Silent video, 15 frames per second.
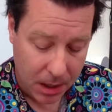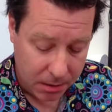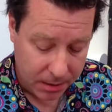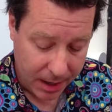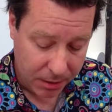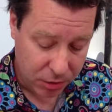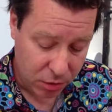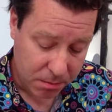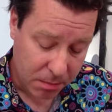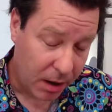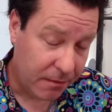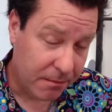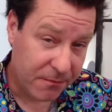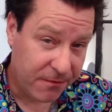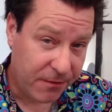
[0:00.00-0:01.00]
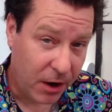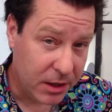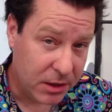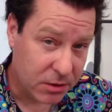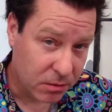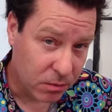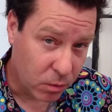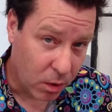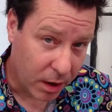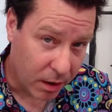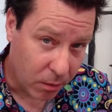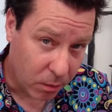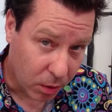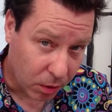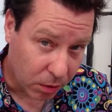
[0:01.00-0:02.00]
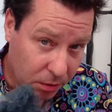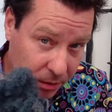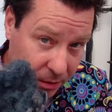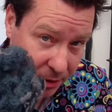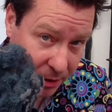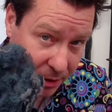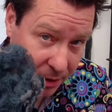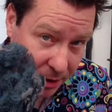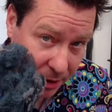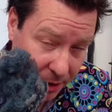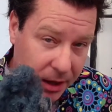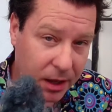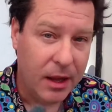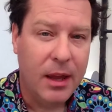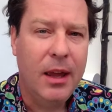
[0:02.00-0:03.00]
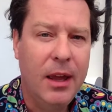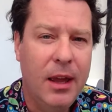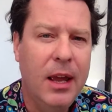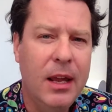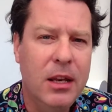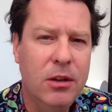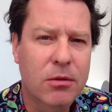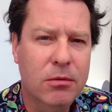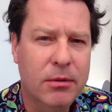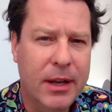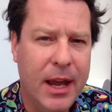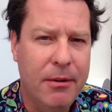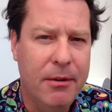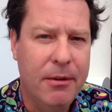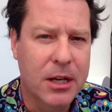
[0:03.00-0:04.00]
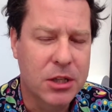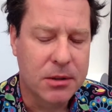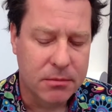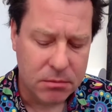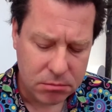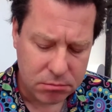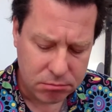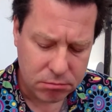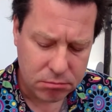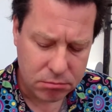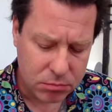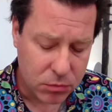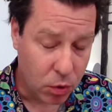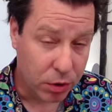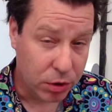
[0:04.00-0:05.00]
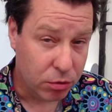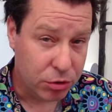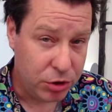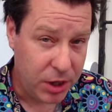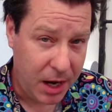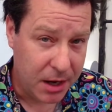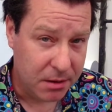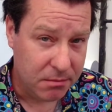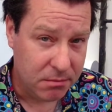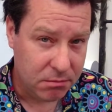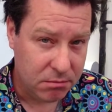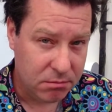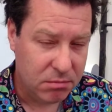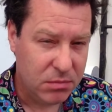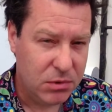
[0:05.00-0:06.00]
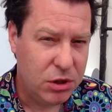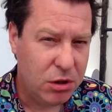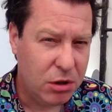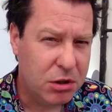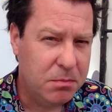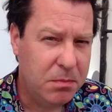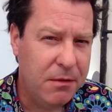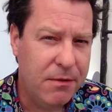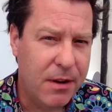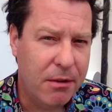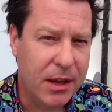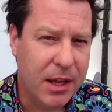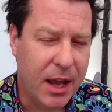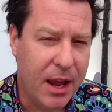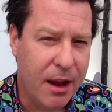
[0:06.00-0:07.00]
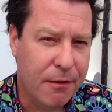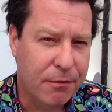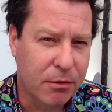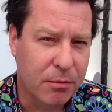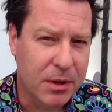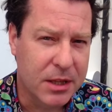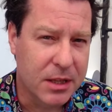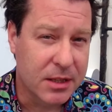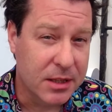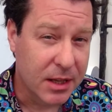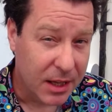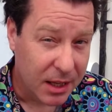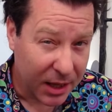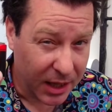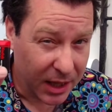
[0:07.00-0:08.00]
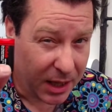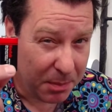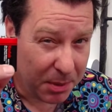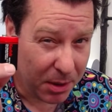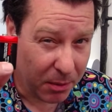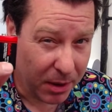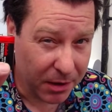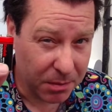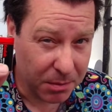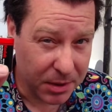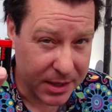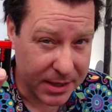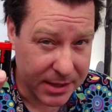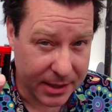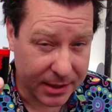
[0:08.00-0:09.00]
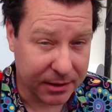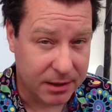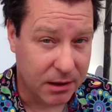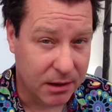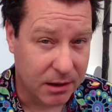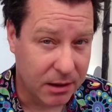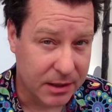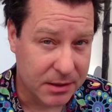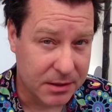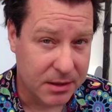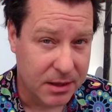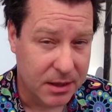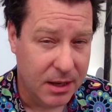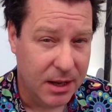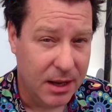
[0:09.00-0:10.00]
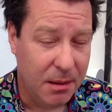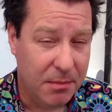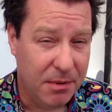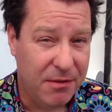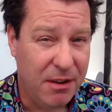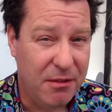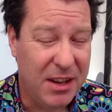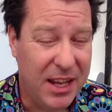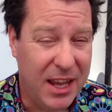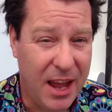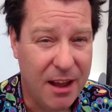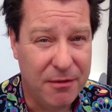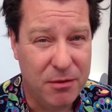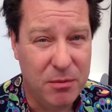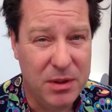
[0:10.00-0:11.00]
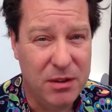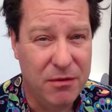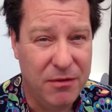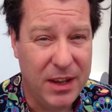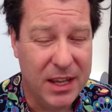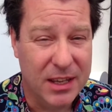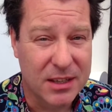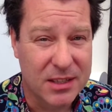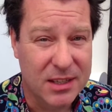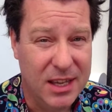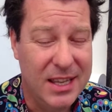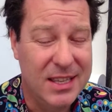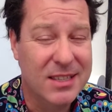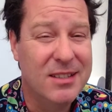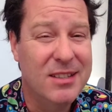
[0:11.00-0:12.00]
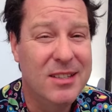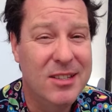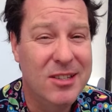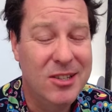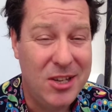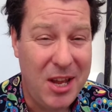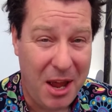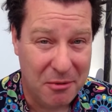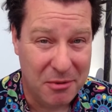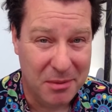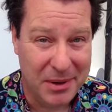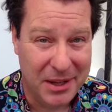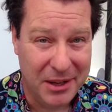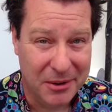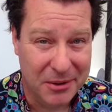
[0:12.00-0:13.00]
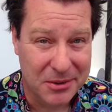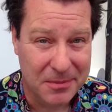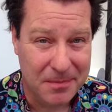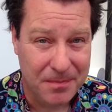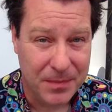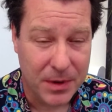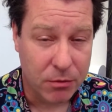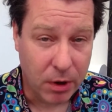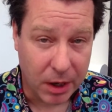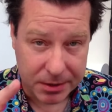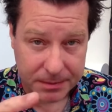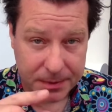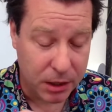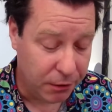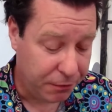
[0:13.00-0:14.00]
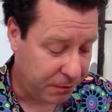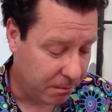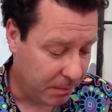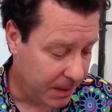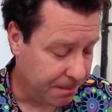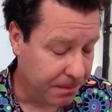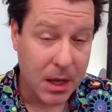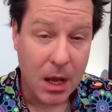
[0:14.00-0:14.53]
Now, you might find some wire wool in your garage or your shed. Just be very careful with it. Keep it away from these little darlings and be very careful with your fingers. It's terribly hot. Right, enough from me.